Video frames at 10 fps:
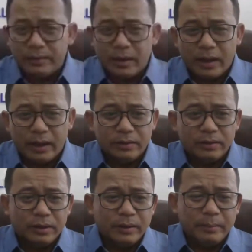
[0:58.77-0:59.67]
that
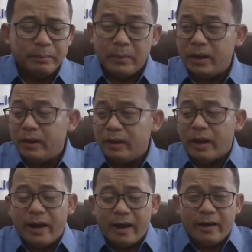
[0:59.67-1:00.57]
many
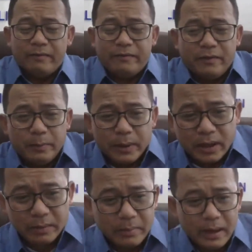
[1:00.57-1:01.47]
have
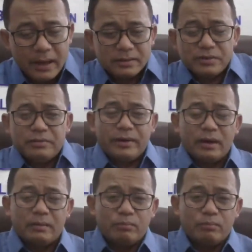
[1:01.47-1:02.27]
become as a real